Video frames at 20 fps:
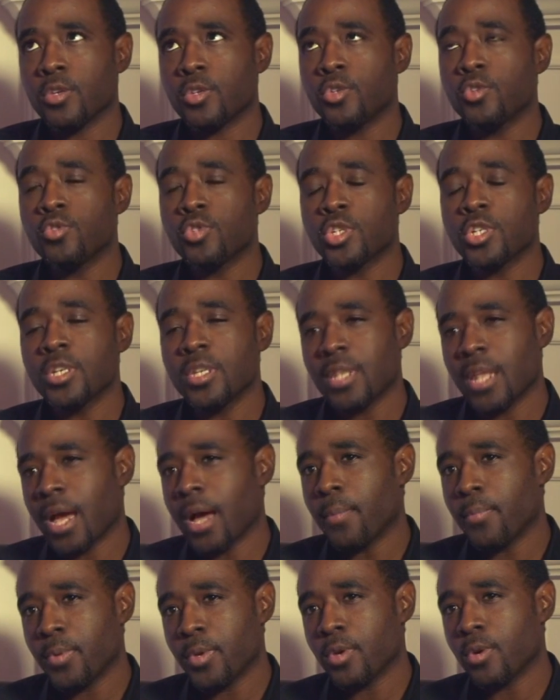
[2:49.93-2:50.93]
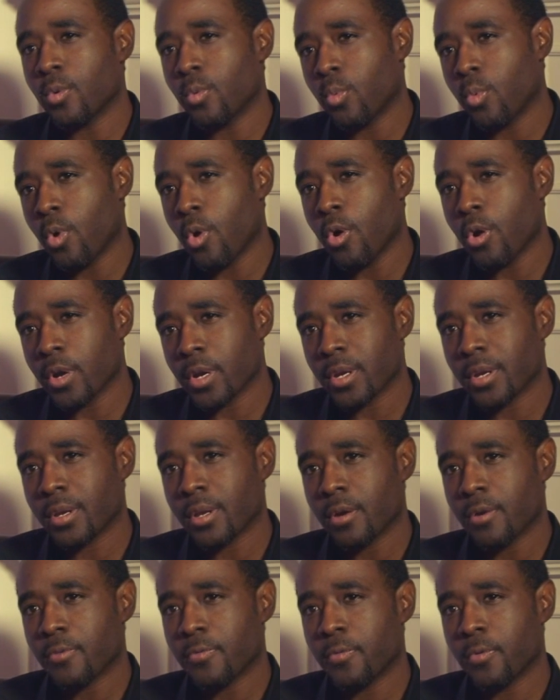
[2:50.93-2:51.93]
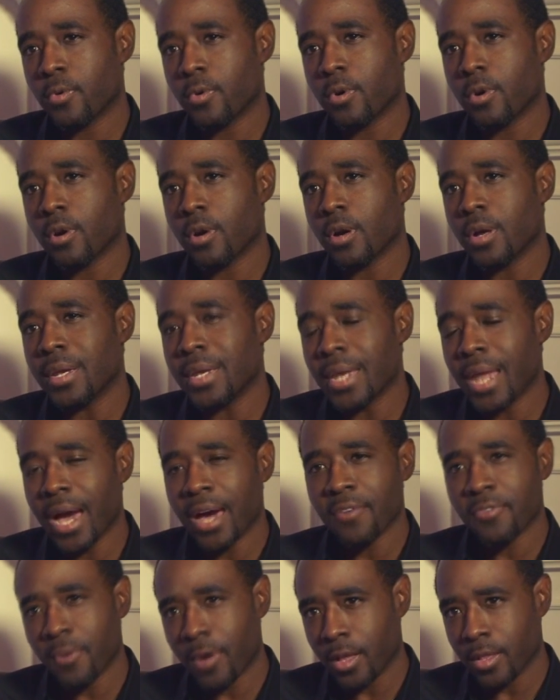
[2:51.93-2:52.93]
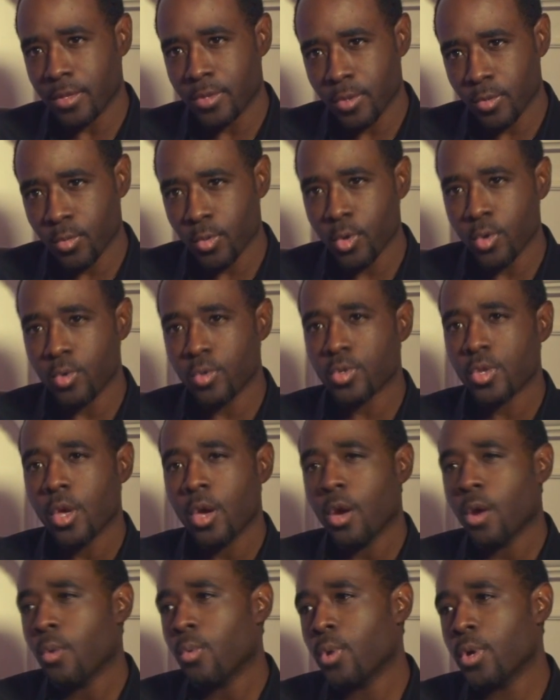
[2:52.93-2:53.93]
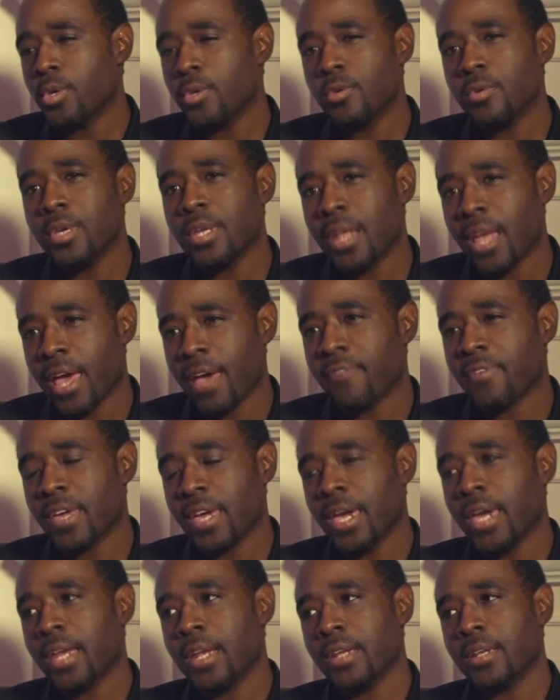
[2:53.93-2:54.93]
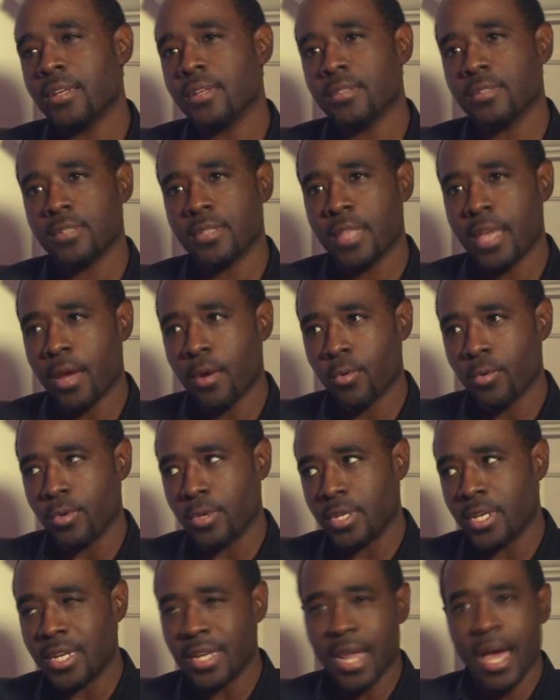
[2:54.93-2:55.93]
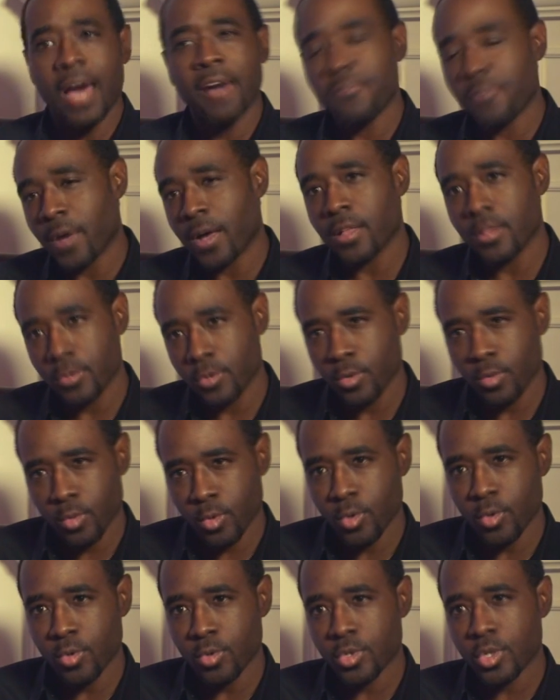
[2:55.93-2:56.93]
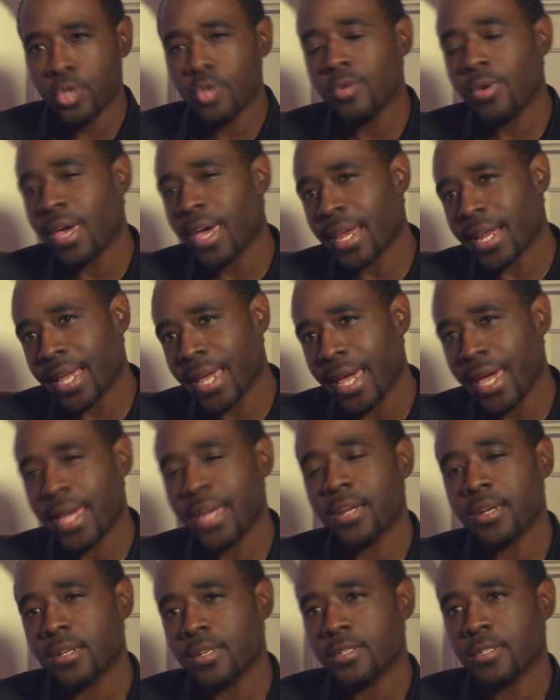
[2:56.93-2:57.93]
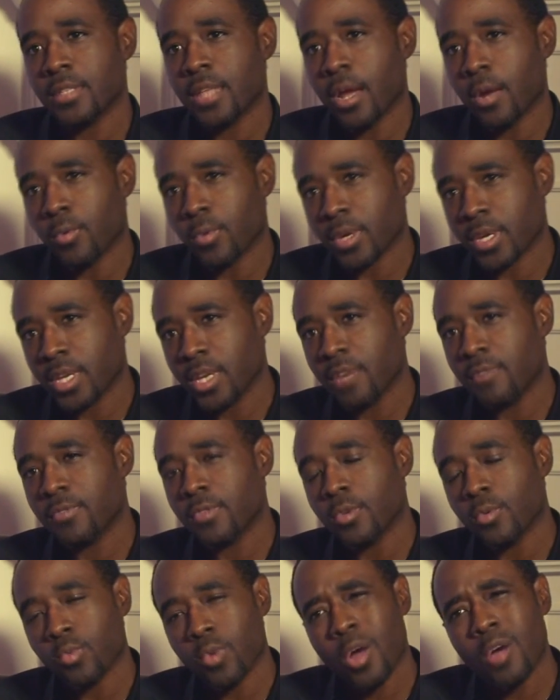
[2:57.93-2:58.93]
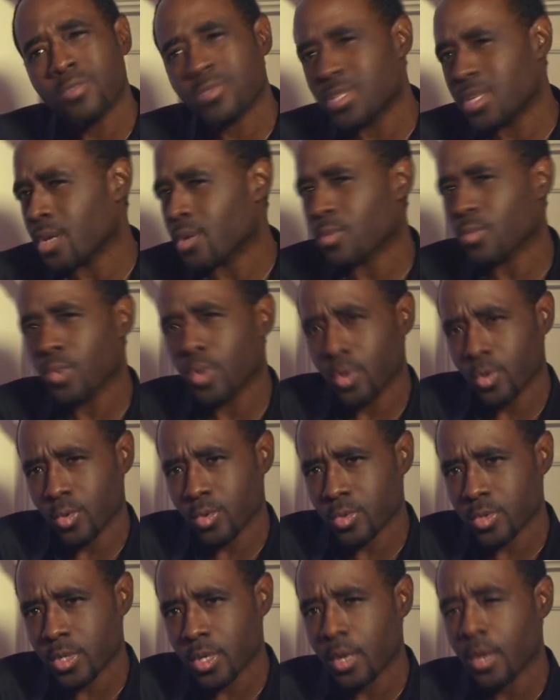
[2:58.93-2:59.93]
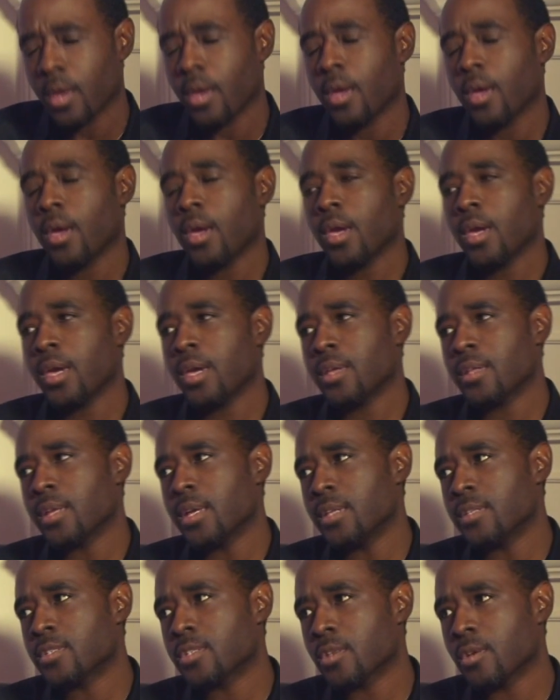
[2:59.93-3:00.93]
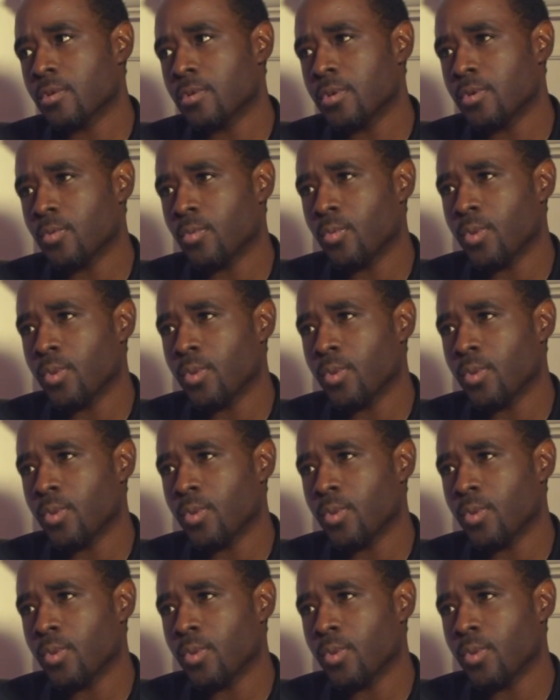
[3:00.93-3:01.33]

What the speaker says: you should not be awarded for not following the rules. Well, you didn't have candidates that did not follow the rules. You had candidates that were given the wrong set of rules. And so